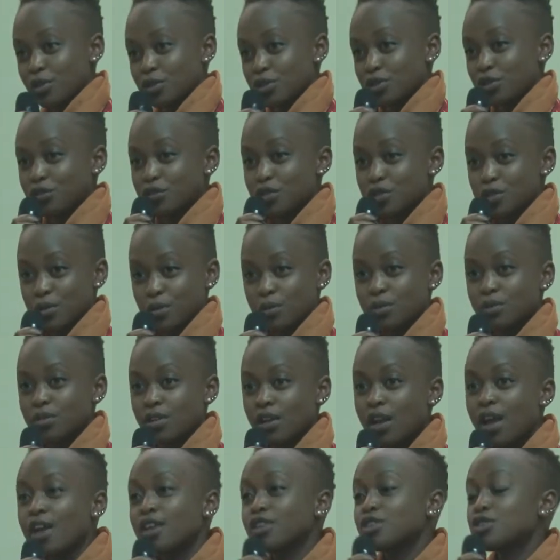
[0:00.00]
out of school
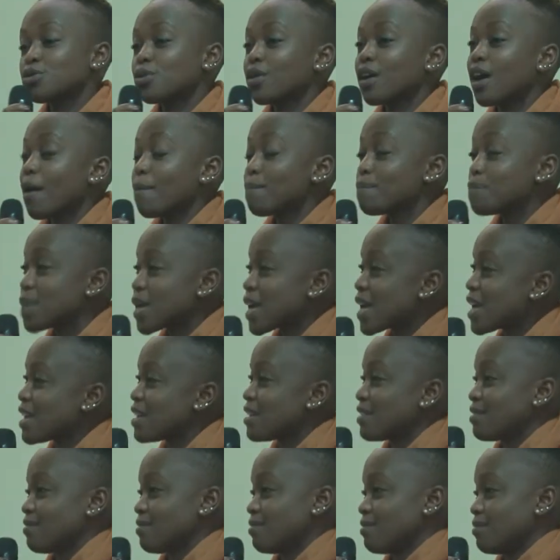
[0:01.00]
to
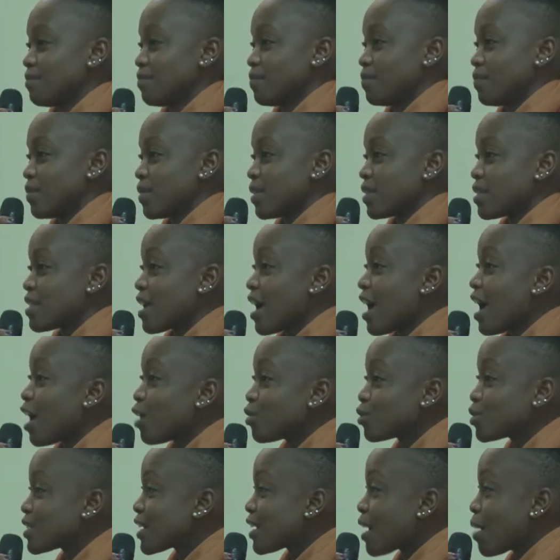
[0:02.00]
campaign. They're
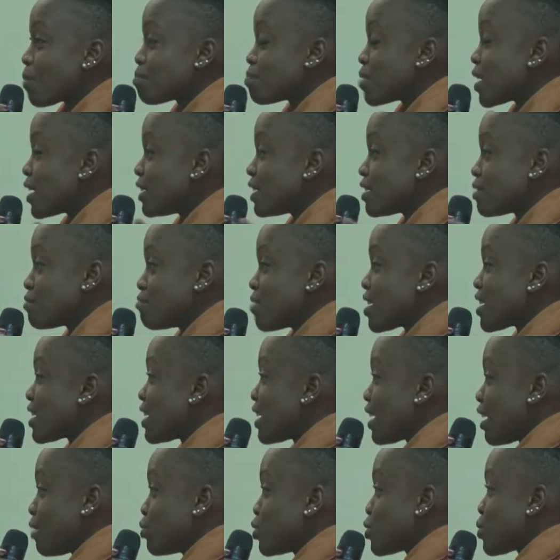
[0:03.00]
out campaigning,
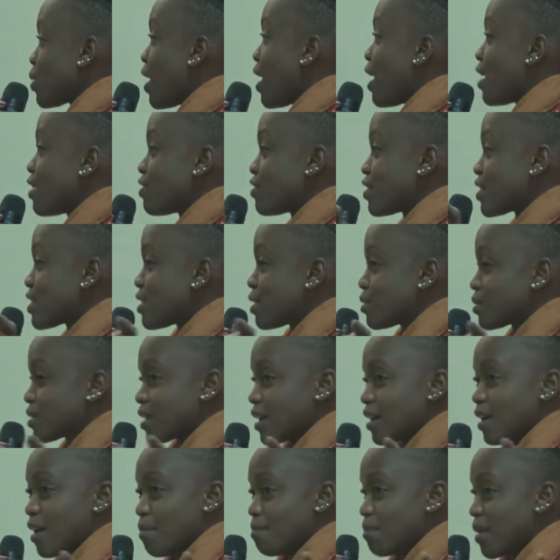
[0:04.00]
making up to
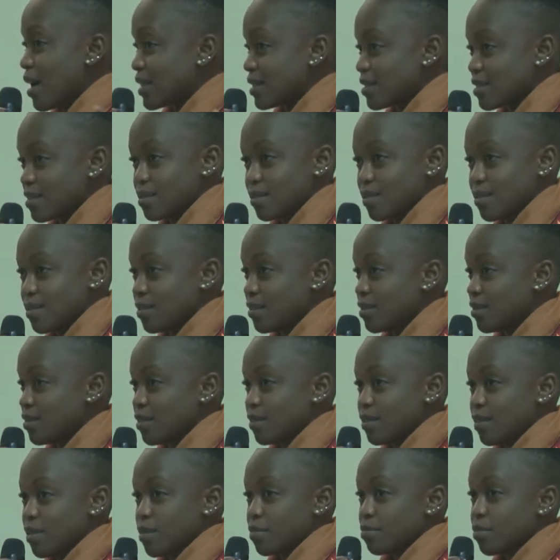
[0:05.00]
100,000 a month
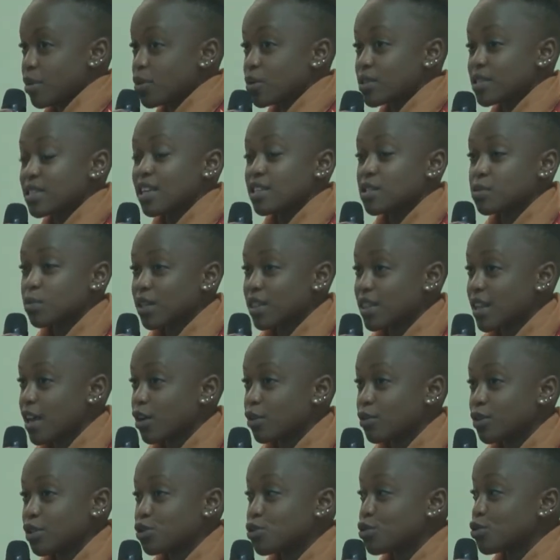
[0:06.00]
because that's what they're
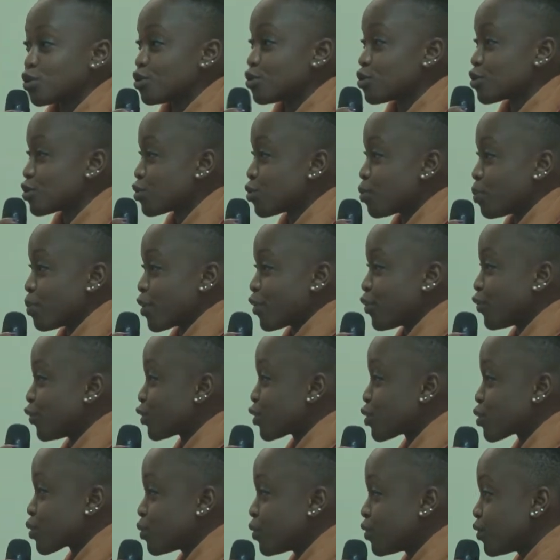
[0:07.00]
going to use to pay for
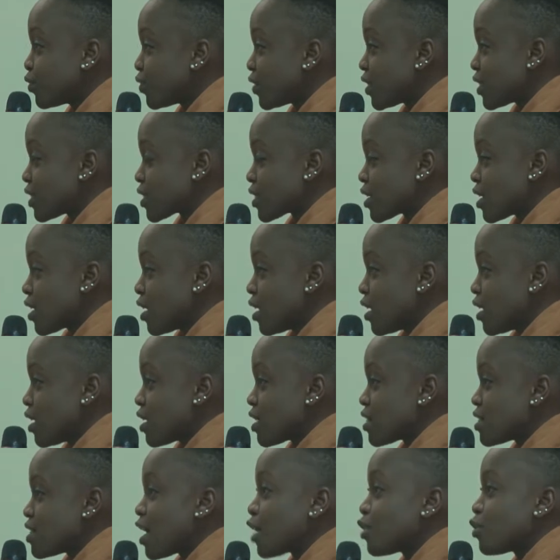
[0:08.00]
school fees
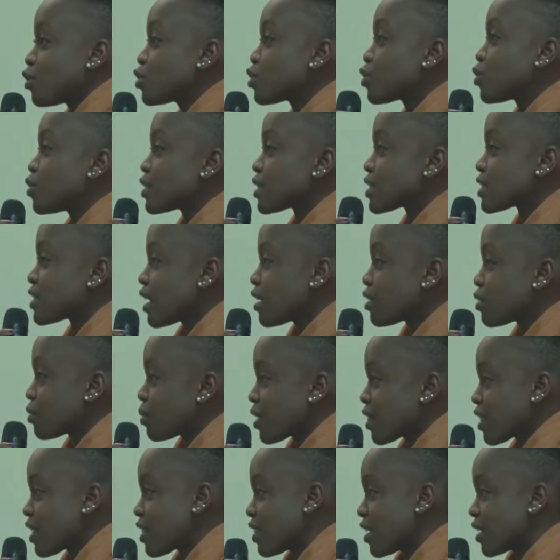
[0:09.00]
they're not concerned
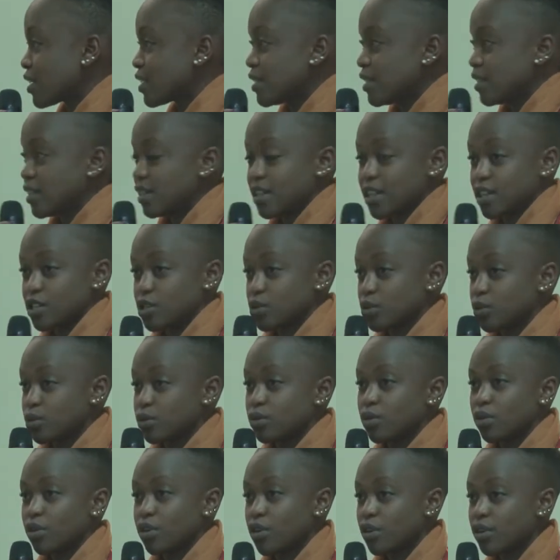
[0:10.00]
whether that leader is
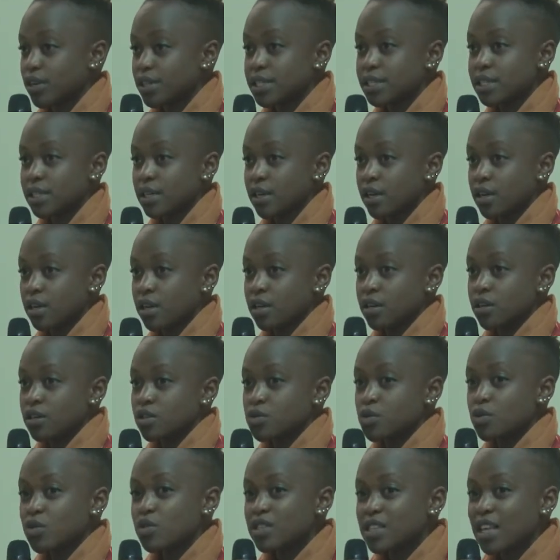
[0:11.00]
good or not.
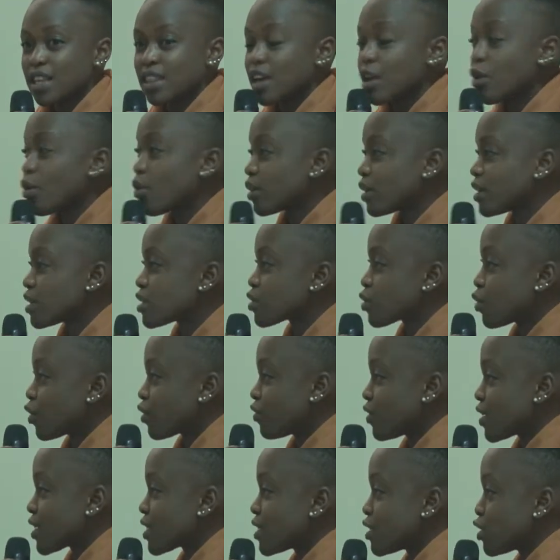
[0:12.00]
So those are the honest
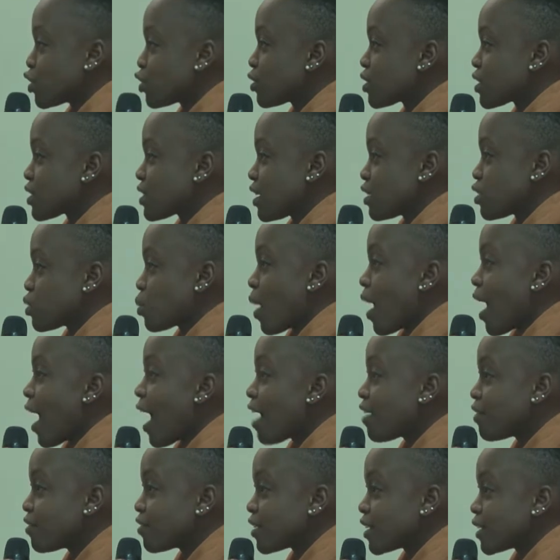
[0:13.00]
conversations that we're
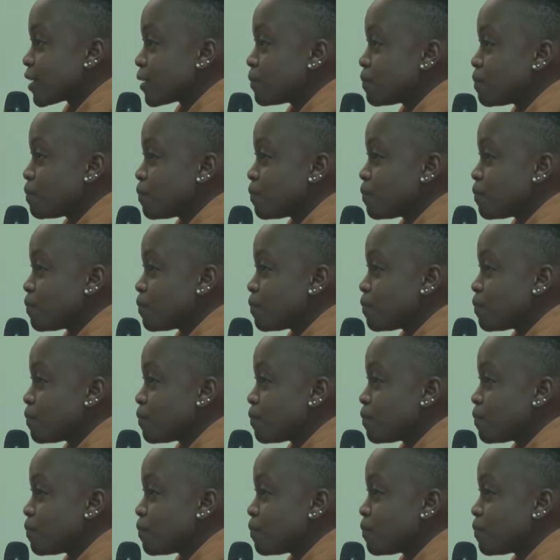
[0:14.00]
having.